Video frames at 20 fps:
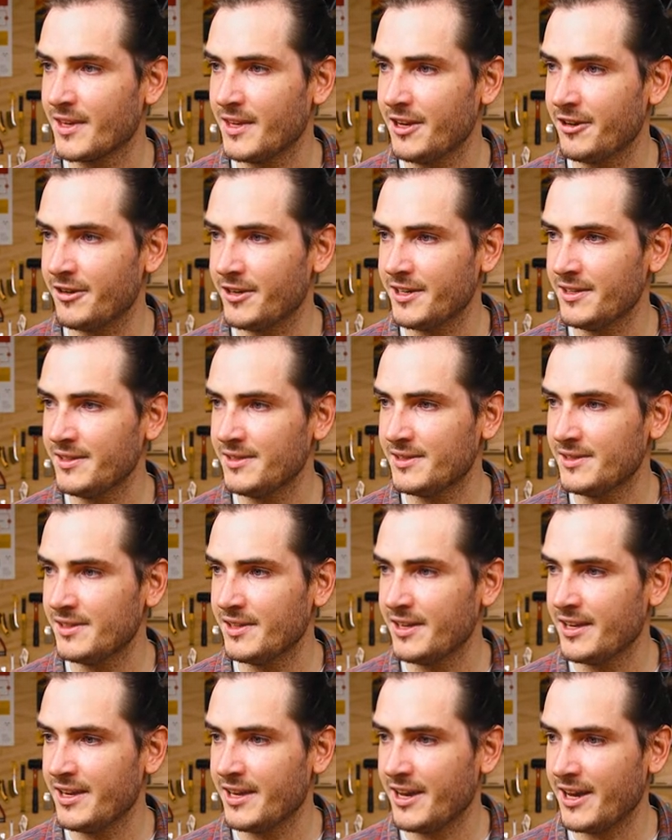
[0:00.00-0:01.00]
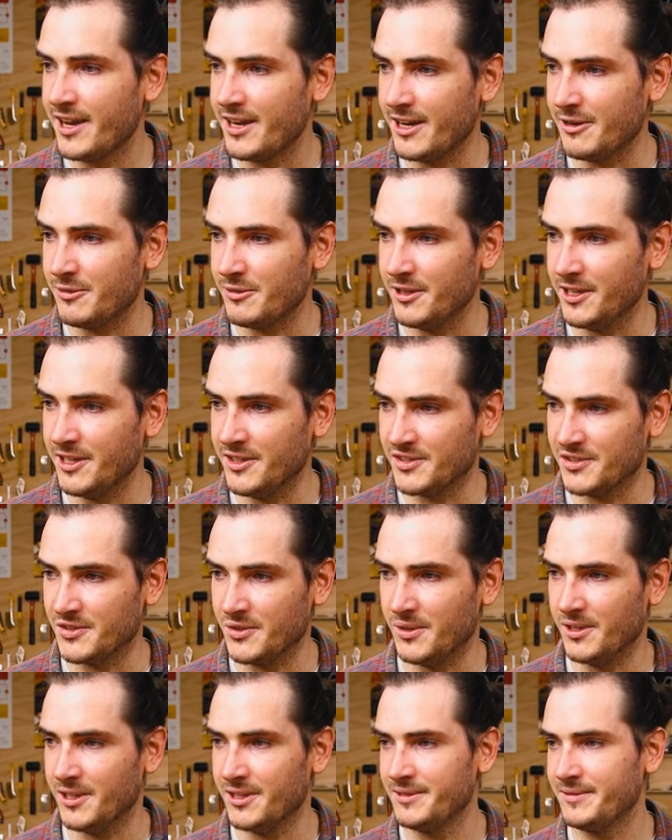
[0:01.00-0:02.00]
Here it is, and I will
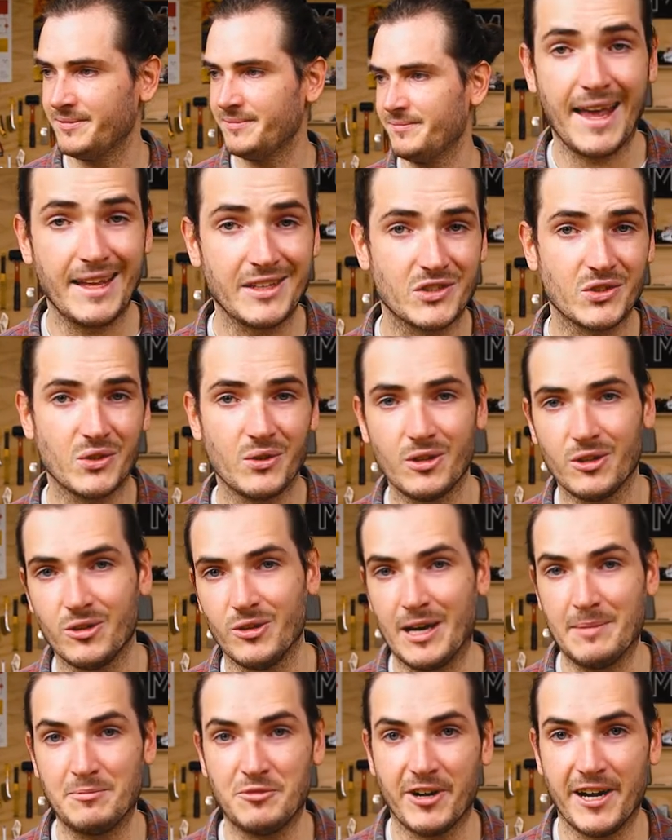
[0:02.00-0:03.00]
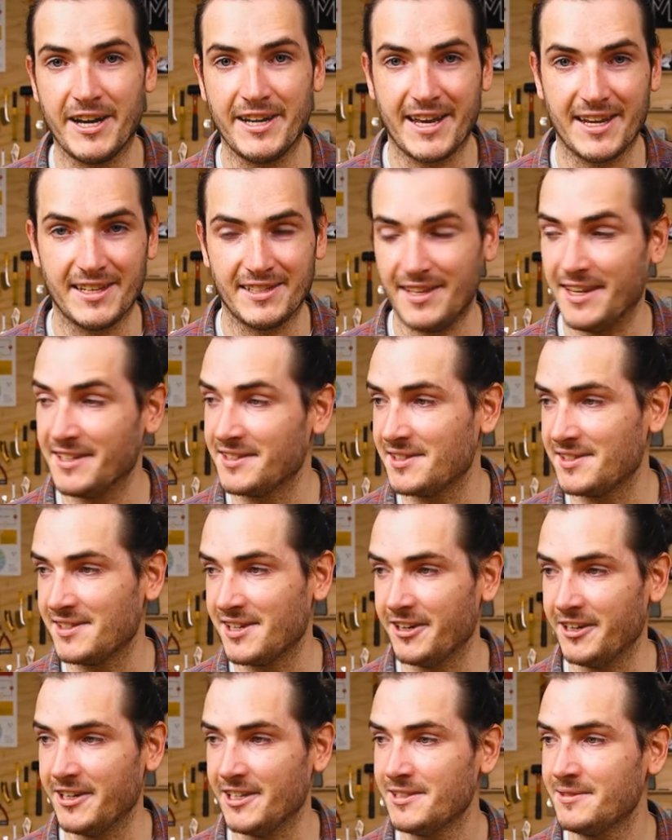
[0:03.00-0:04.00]
install it. Install or upgrade as
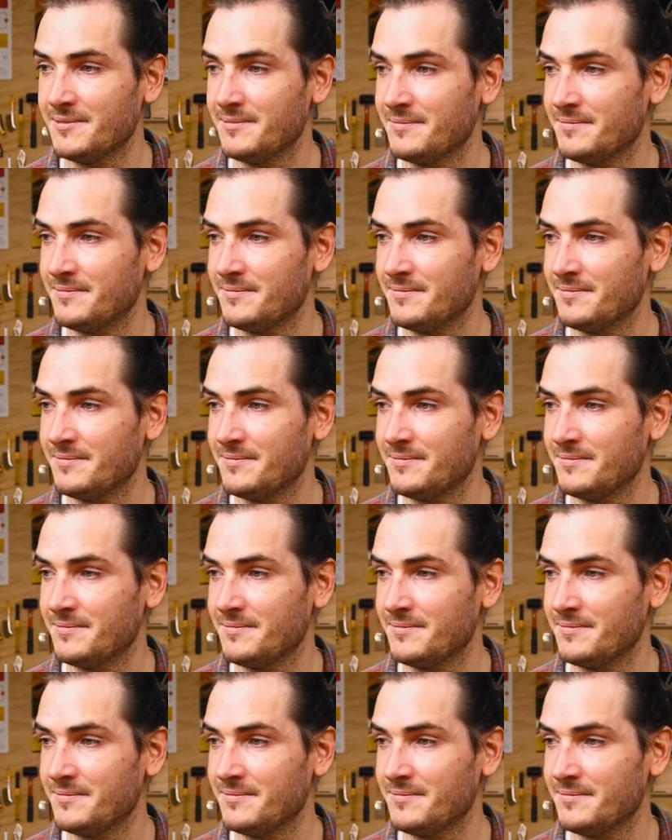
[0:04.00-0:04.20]
necessary.